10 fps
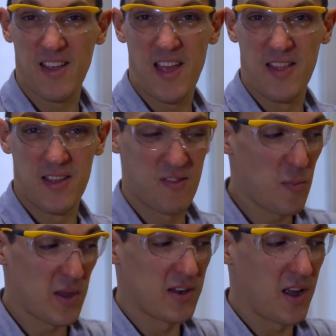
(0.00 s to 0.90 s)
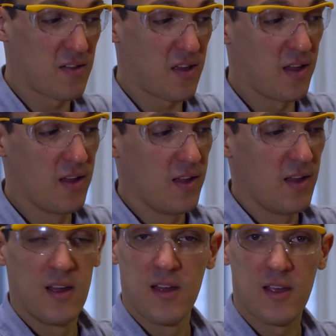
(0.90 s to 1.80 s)
the superconductor
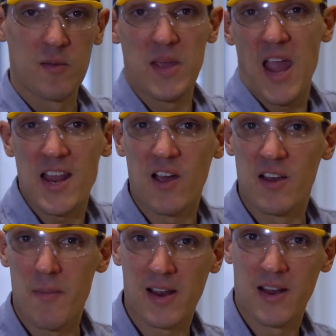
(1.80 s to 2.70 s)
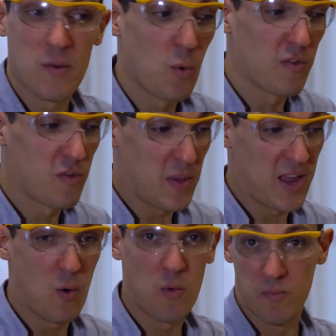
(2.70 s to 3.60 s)
can be any kind of magnet it wants to
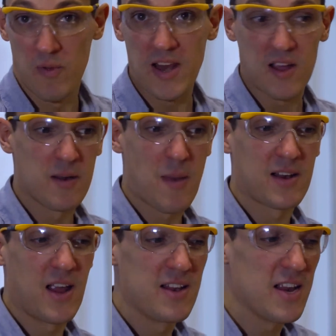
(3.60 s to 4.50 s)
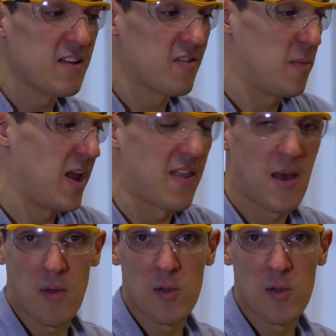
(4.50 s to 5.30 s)
be, or any kind of magnet it needs to be at that